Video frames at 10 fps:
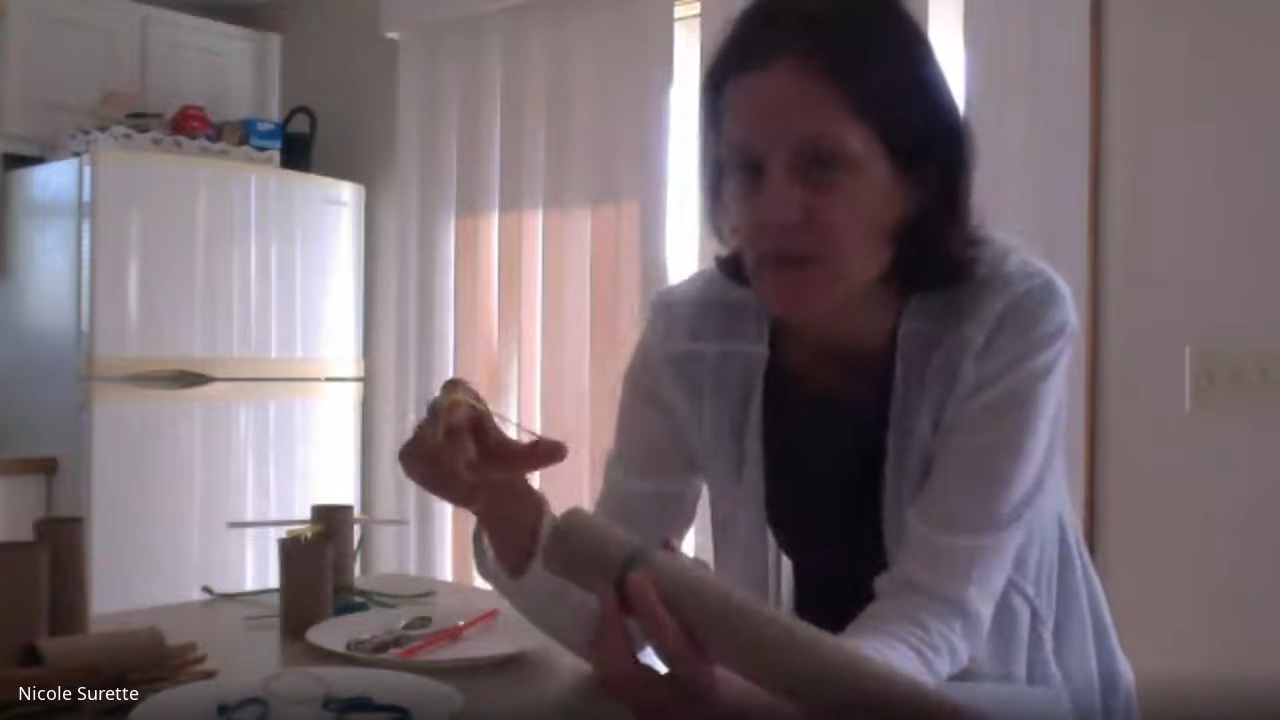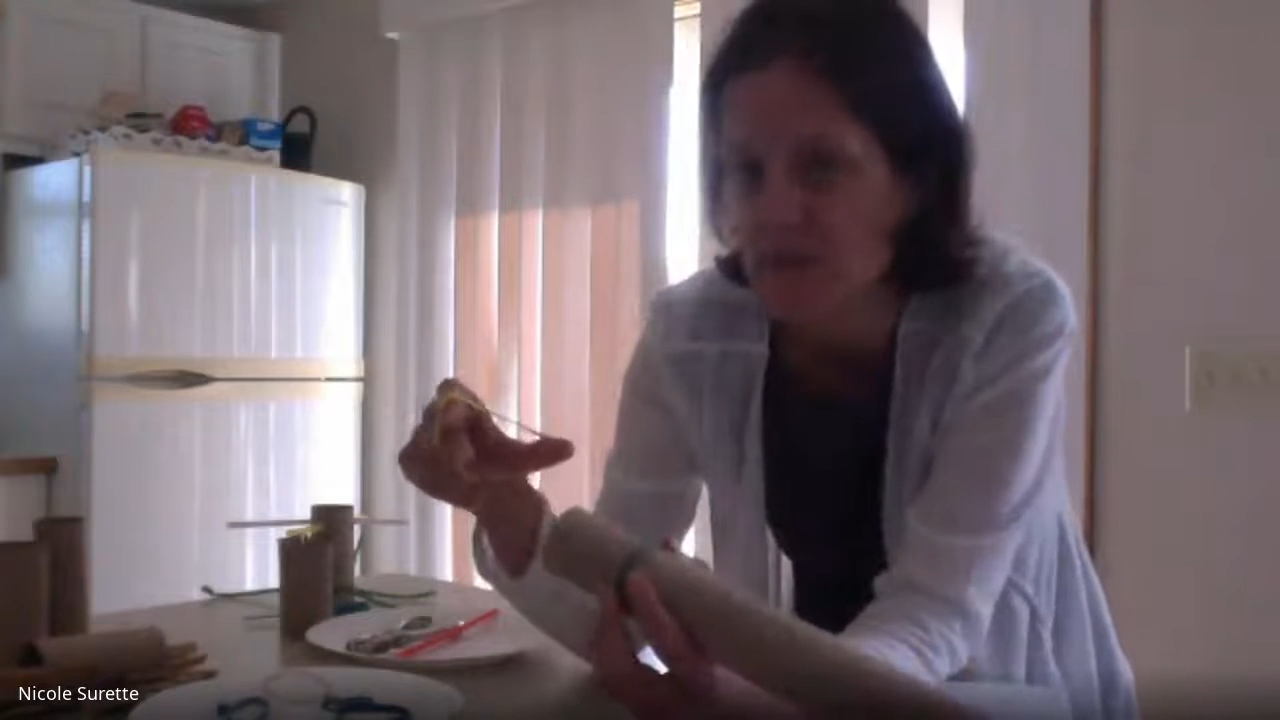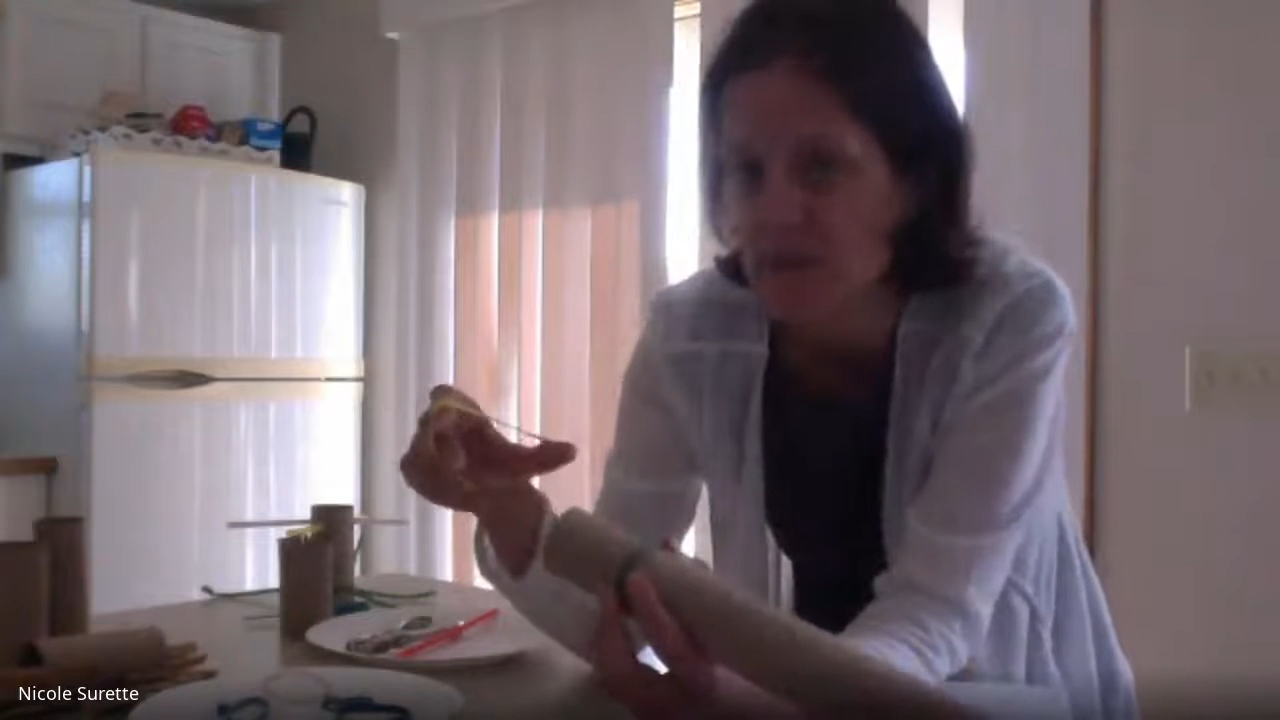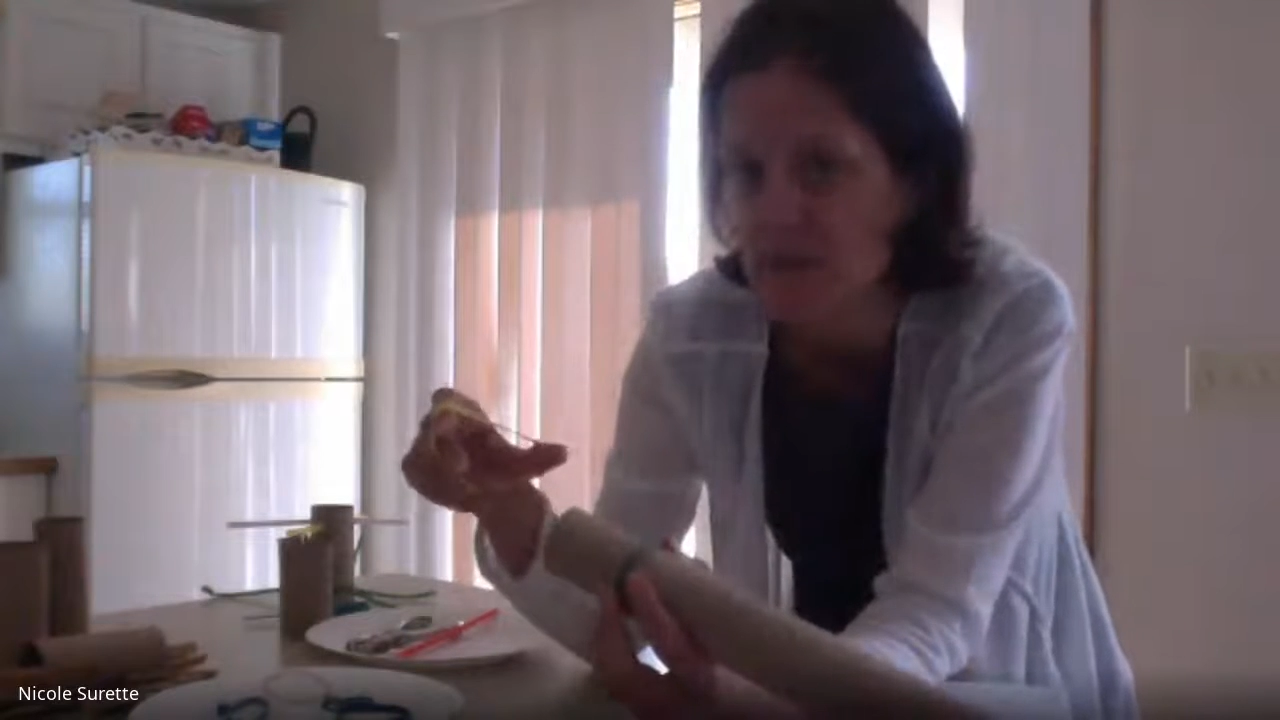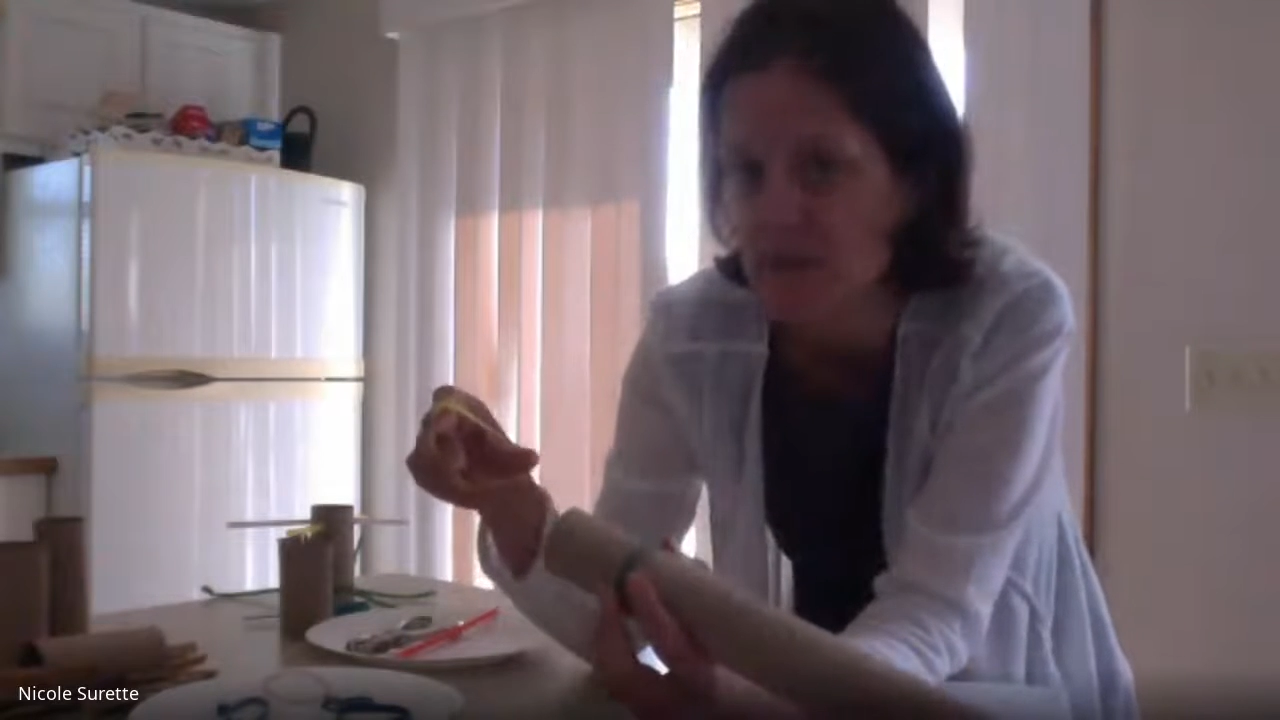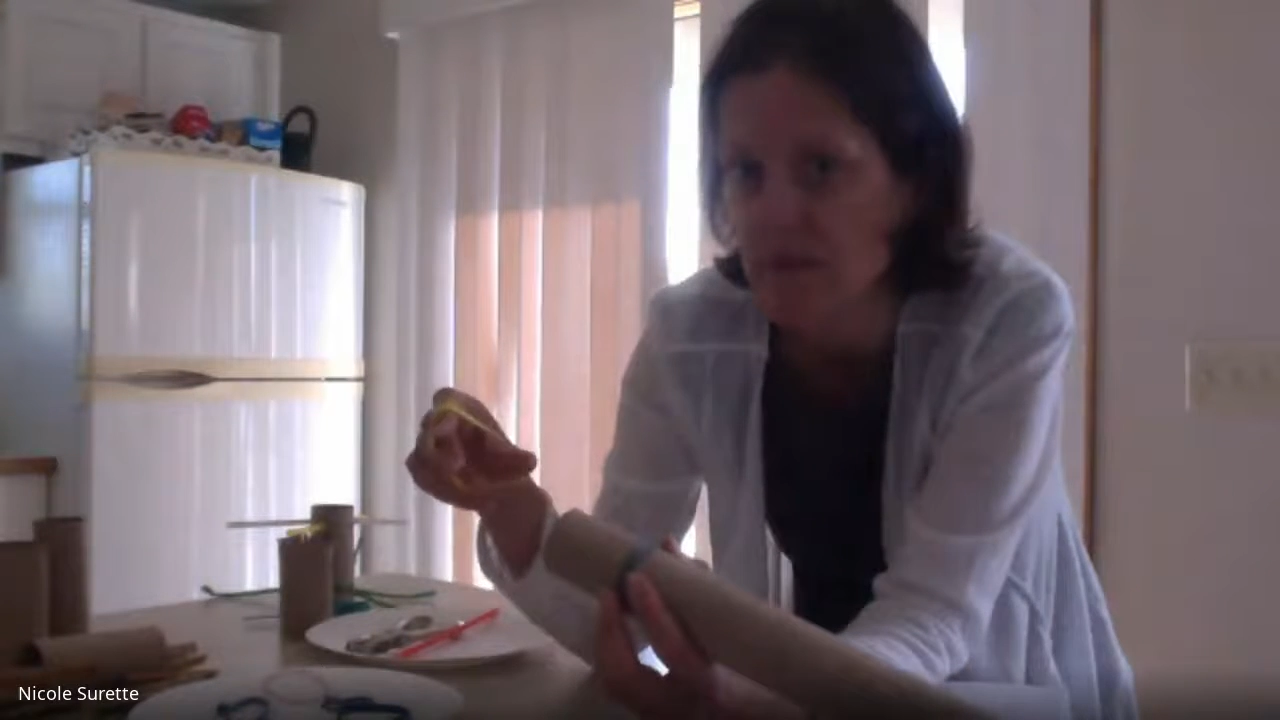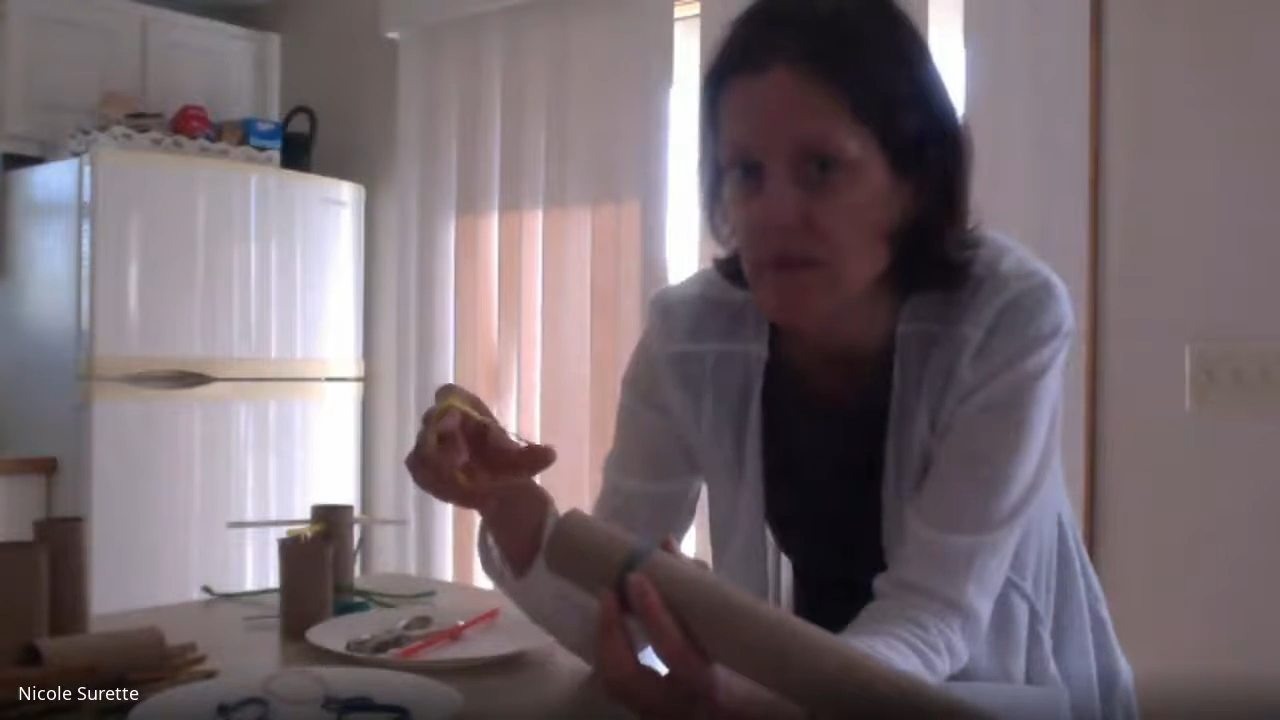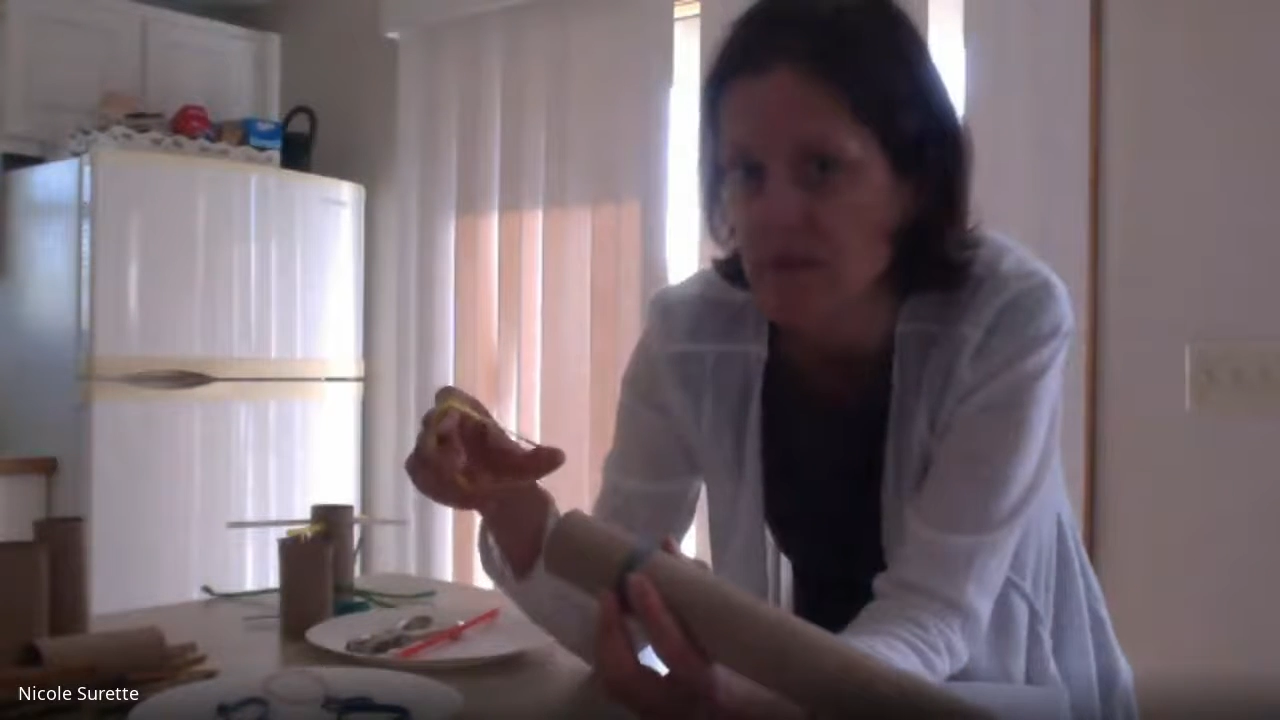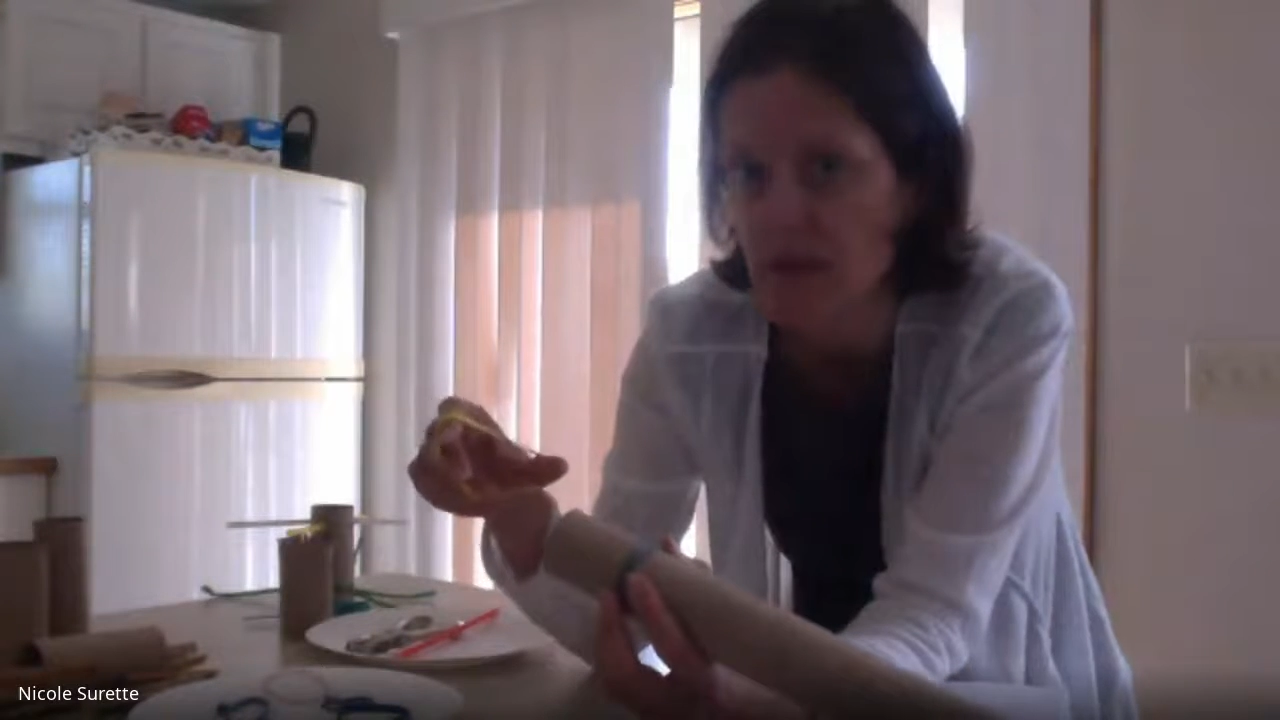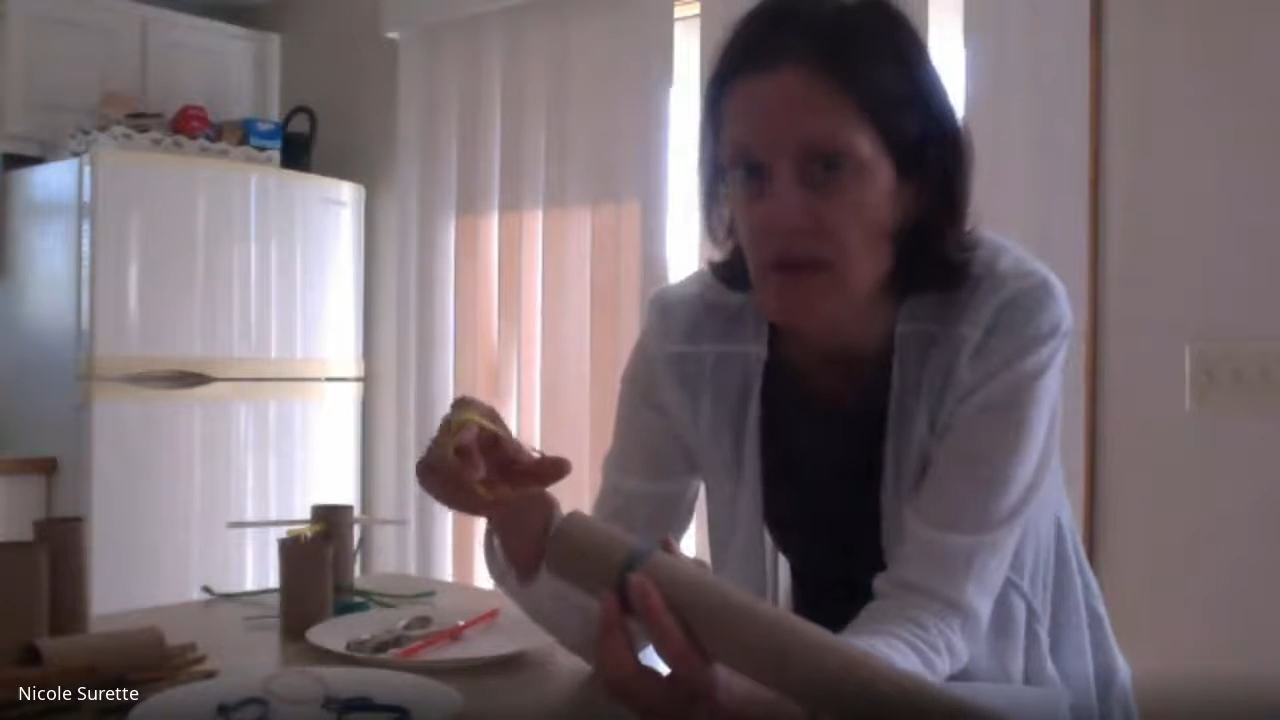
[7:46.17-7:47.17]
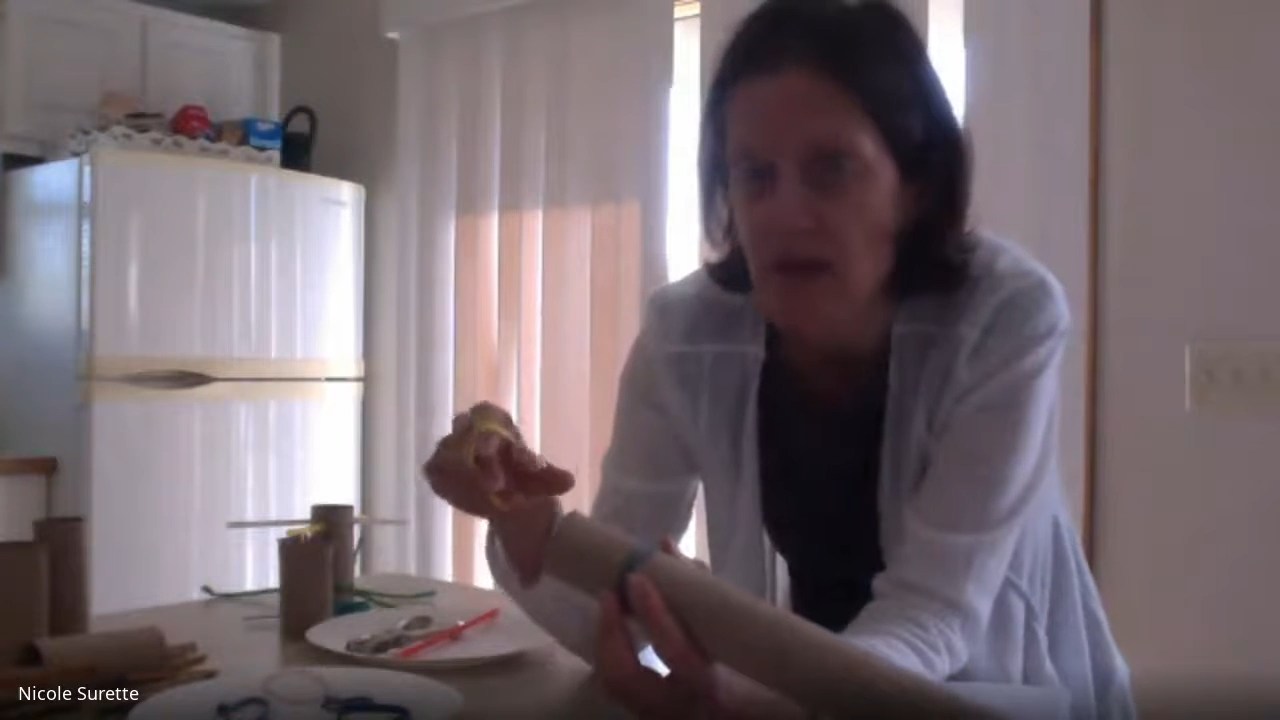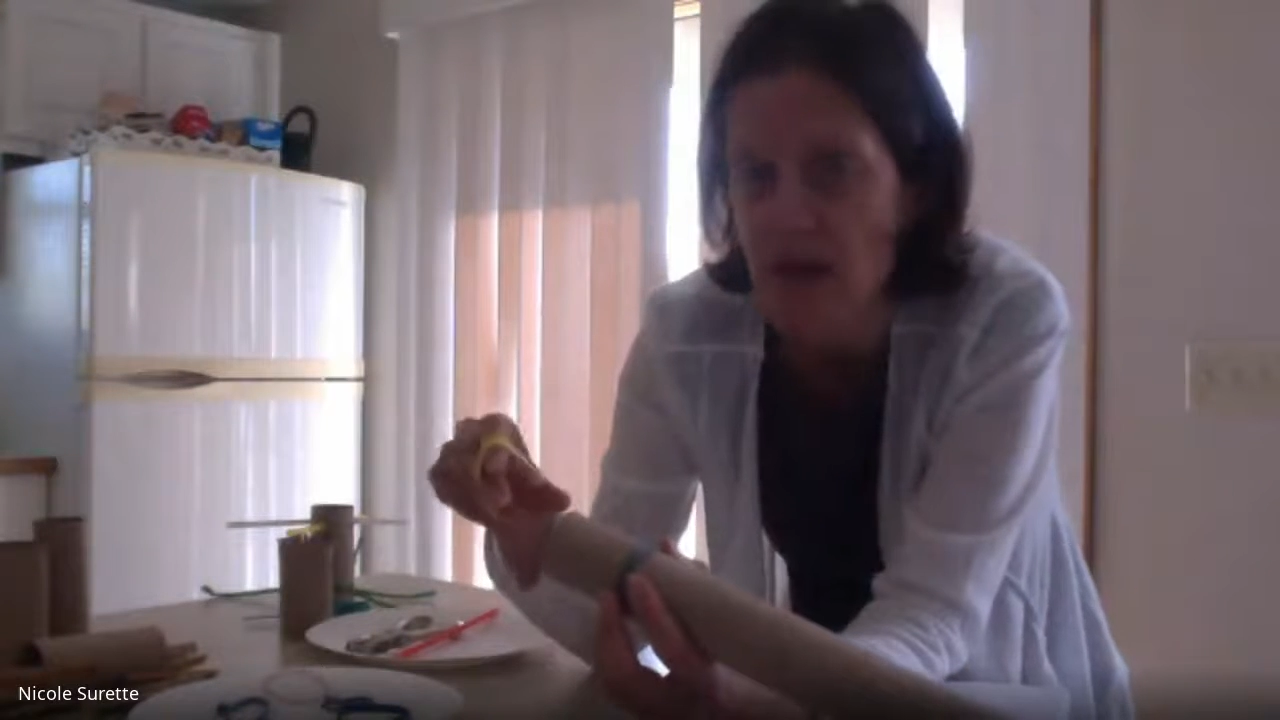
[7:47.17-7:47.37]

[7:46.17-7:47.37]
resistance